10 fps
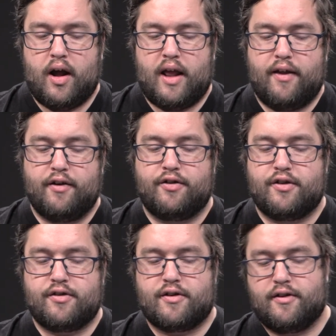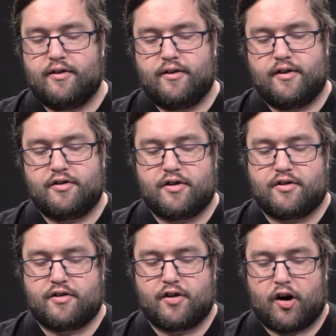there's this
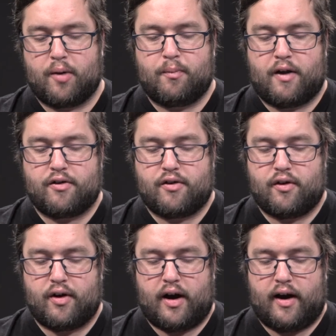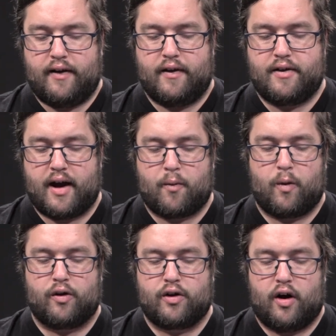term that's in the tech
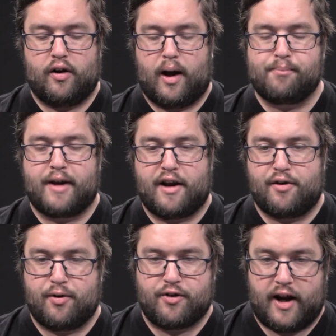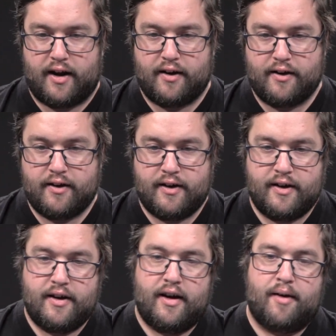world called Update Tuesday.
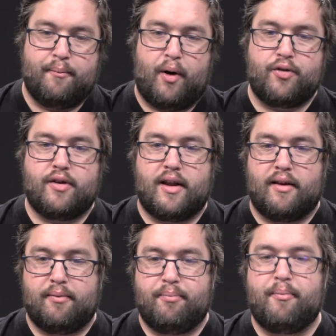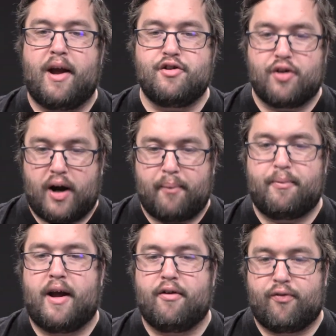Most of the major
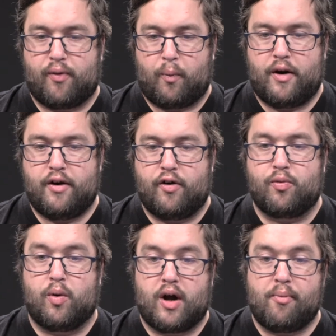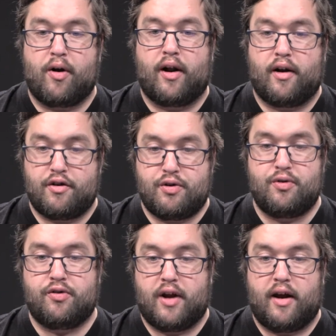updates for Windows will come out on a
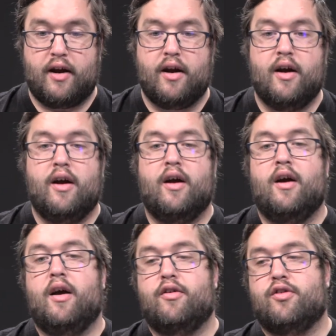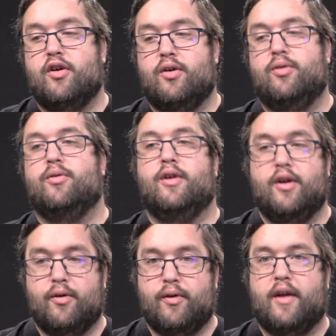Tuesday. So,
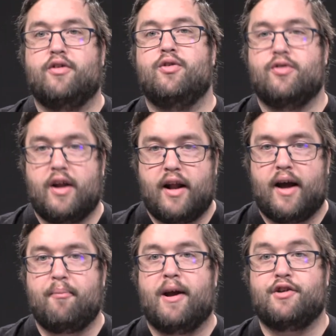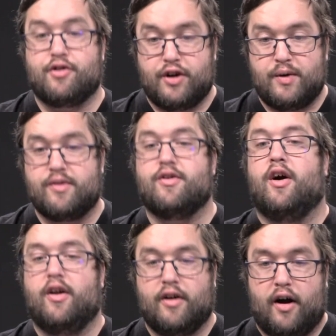then Tuesday night, make sure you
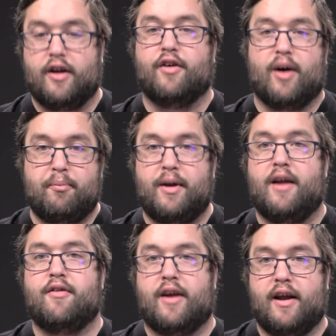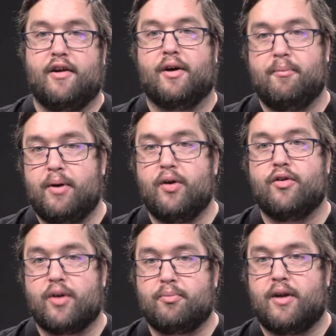install all your updates and get your
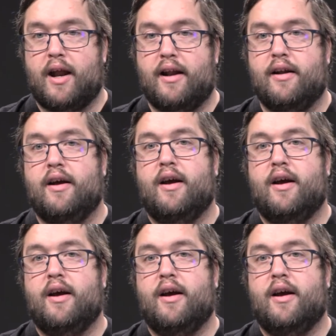computers updated.